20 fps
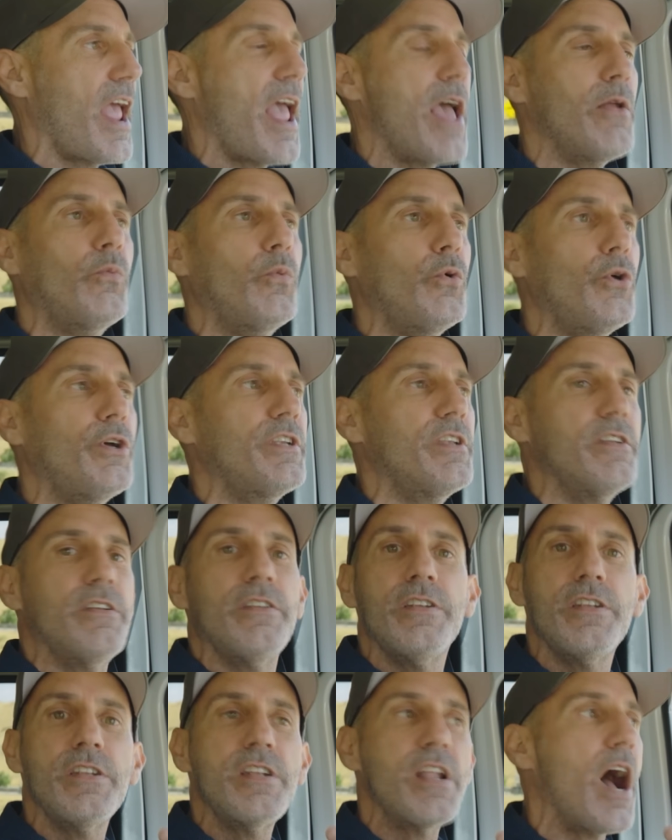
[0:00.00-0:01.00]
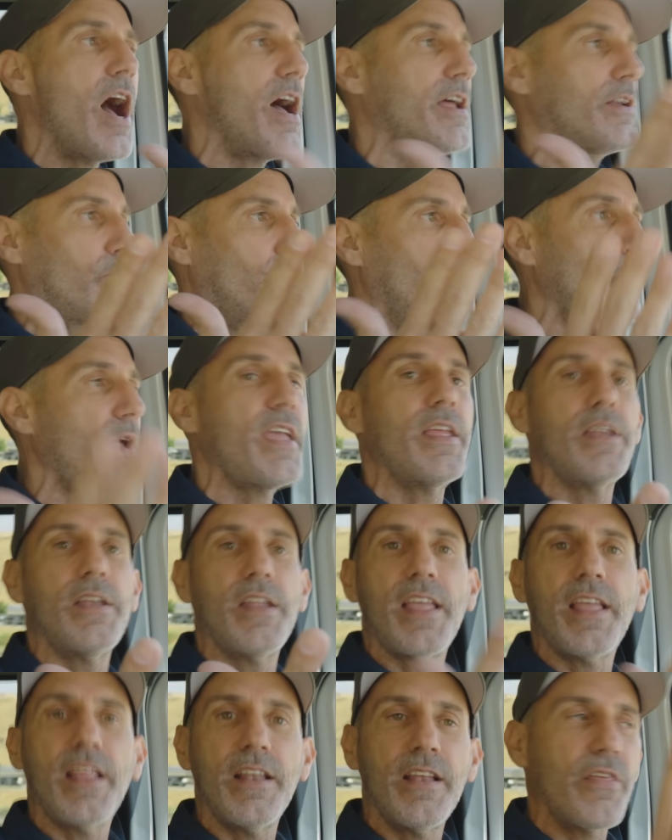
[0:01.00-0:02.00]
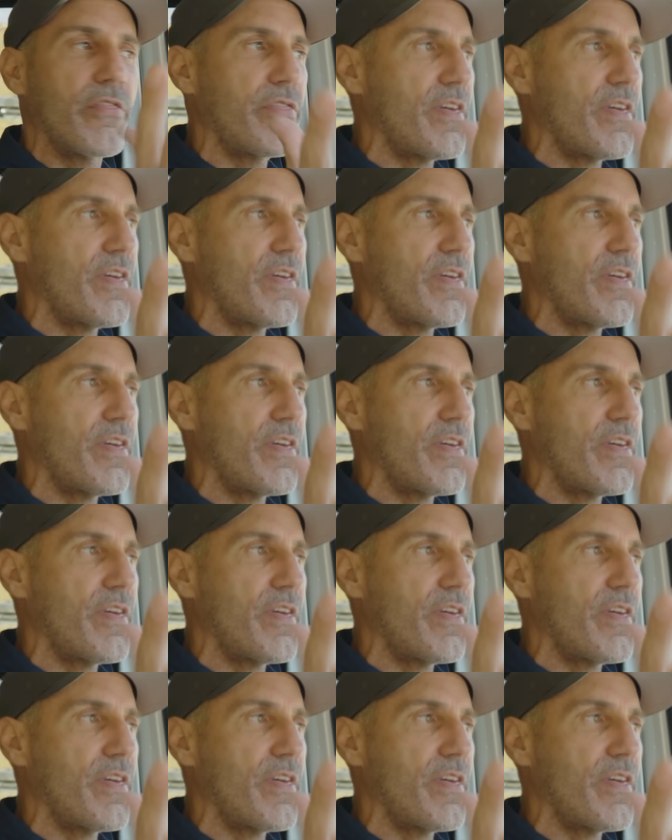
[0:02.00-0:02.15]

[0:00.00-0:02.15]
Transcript: and would not win in